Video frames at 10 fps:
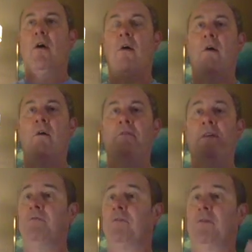of
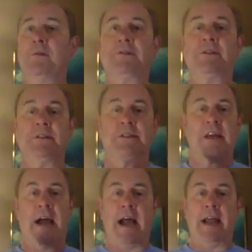
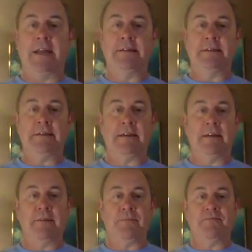influences and
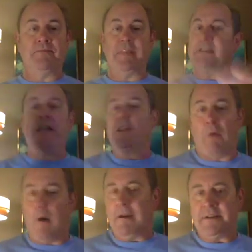
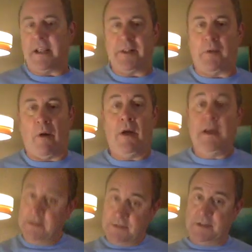etc.
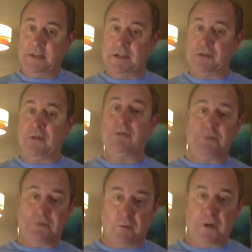to these stories,
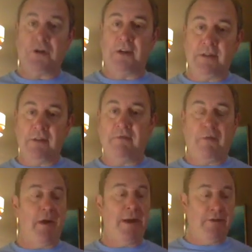which I did
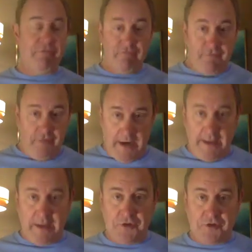find
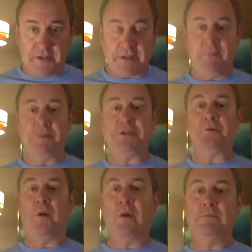really interesting, which
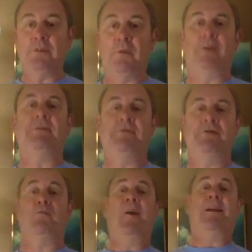is why I'm doing
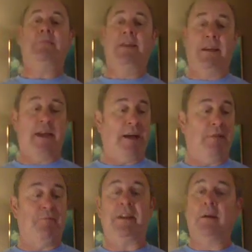just one dedicated
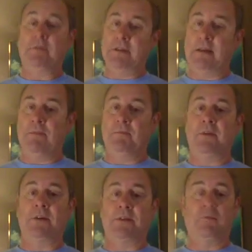video to them,
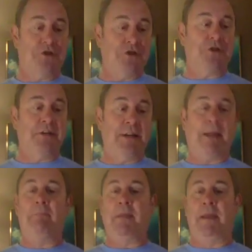because I was just going to
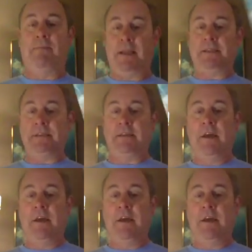lump in this